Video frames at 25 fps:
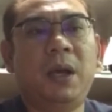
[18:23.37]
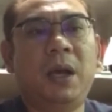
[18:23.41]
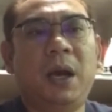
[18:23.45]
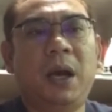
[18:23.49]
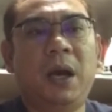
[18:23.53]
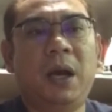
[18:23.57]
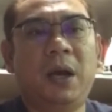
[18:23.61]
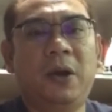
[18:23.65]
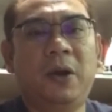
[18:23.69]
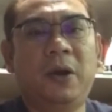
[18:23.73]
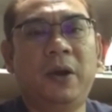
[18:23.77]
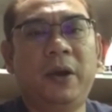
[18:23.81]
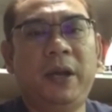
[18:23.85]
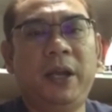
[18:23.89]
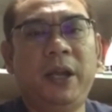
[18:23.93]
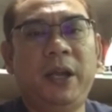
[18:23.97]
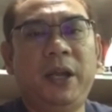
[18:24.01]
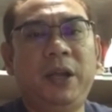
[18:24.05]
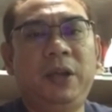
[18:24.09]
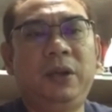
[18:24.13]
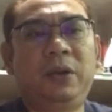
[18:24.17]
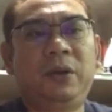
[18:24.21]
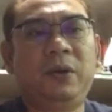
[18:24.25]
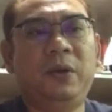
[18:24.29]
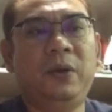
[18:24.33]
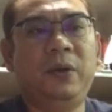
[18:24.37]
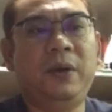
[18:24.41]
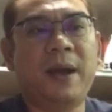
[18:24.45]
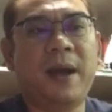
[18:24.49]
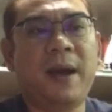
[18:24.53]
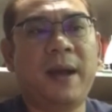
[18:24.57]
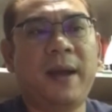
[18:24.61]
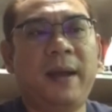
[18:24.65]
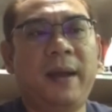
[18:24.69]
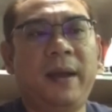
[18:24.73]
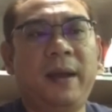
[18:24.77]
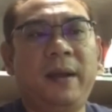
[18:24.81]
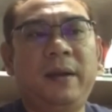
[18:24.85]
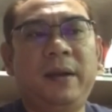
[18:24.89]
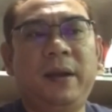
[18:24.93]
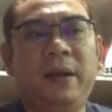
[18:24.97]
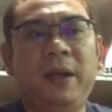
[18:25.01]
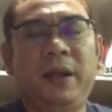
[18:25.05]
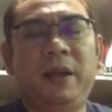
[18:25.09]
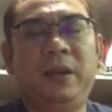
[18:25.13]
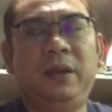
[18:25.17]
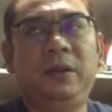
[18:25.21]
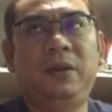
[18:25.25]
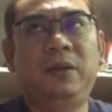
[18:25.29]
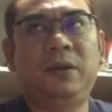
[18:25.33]
According to NAIR
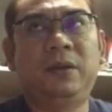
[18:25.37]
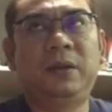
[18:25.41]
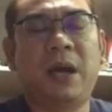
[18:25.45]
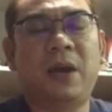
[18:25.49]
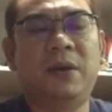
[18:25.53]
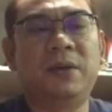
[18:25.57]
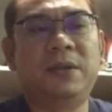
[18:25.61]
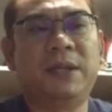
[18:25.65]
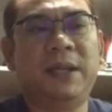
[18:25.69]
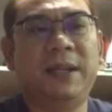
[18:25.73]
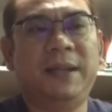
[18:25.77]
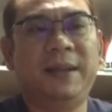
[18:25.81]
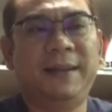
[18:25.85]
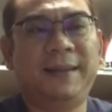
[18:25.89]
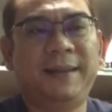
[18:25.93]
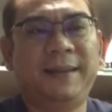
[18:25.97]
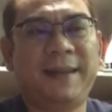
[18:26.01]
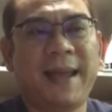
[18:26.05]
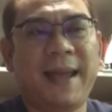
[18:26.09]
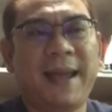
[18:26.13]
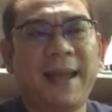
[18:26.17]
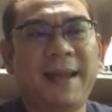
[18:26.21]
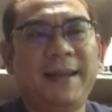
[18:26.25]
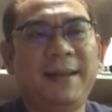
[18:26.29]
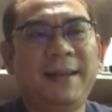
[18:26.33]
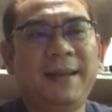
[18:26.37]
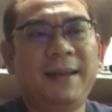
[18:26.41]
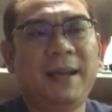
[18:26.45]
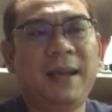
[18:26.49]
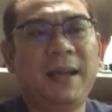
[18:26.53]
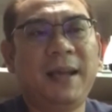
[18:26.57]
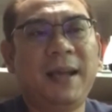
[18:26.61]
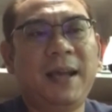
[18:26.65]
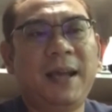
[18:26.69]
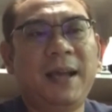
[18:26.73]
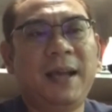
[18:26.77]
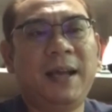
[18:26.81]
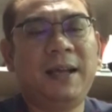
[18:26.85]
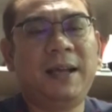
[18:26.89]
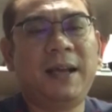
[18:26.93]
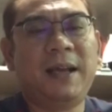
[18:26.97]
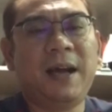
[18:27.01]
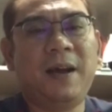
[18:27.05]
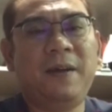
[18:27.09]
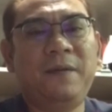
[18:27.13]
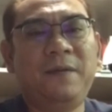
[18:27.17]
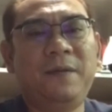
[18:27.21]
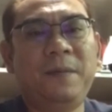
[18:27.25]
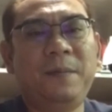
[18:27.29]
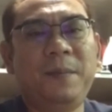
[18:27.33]
in 2010,
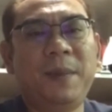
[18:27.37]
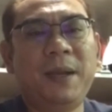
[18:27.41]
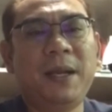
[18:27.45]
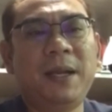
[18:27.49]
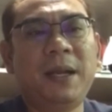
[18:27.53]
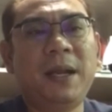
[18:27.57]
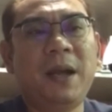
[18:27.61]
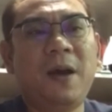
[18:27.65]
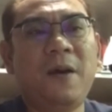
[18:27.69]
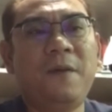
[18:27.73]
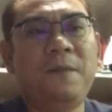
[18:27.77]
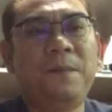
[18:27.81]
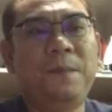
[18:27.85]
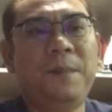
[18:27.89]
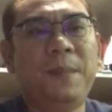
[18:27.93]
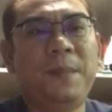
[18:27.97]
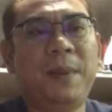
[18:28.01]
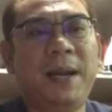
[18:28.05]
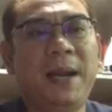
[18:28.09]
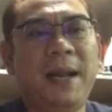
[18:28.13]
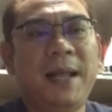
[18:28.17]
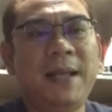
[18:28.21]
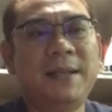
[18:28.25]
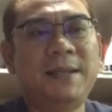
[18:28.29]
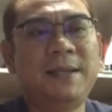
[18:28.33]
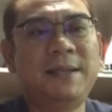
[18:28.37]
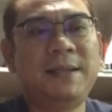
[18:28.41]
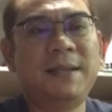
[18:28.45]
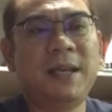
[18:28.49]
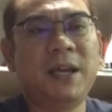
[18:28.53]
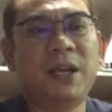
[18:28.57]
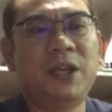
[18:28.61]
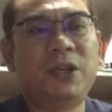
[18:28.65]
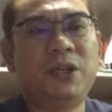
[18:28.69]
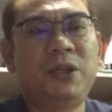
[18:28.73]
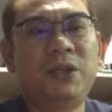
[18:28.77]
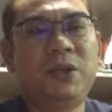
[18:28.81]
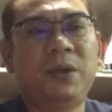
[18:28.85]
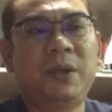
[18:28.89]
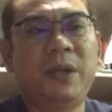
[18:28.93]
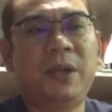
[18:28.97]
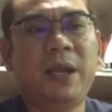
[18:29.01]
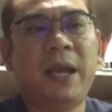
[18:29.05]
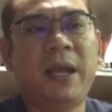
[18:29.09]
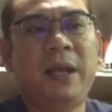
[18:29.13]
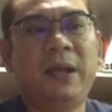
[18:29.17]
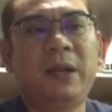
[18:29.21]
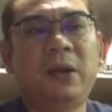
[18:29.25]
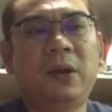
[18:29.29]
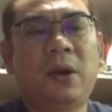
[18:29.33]
Government of Malaysia should
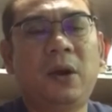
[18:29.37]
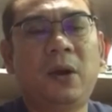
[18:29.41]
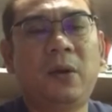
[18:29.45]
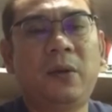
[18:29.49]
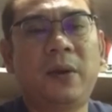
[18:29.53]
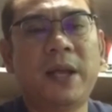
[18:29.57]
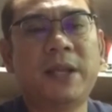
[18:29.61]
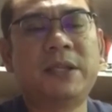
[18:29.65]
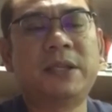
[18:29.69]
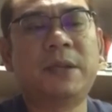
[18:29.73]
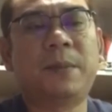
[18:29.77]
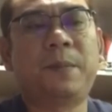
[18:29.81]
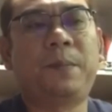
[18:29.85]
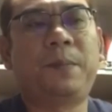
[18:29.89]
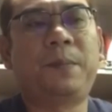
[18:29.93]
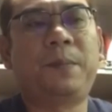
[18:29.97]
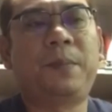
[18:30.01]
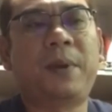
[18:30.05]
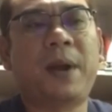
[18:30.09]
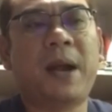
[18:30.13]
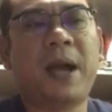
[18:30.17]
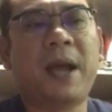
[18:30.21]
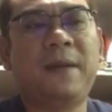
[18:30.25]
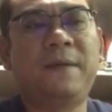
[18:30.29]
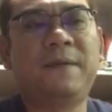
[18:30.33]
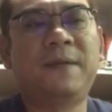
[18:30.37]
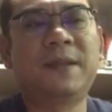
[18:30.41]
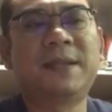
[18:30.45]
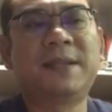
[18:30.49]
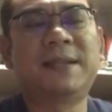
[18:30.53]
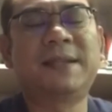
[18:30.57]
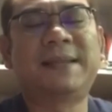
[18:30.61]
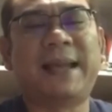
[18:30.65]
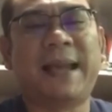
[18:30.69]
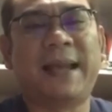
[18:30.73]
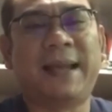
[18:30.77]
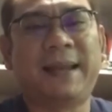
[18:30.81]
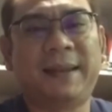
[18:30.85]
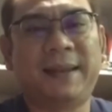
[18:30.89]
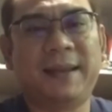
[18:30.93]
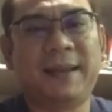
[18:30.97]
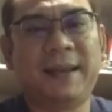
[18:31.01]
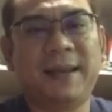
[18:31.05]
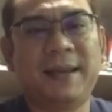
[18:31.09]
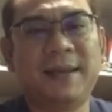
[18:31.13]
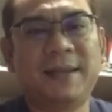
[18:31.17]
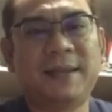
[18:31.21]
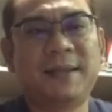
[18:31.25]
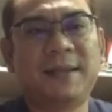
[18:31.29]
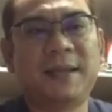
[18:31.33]
encourage private sectors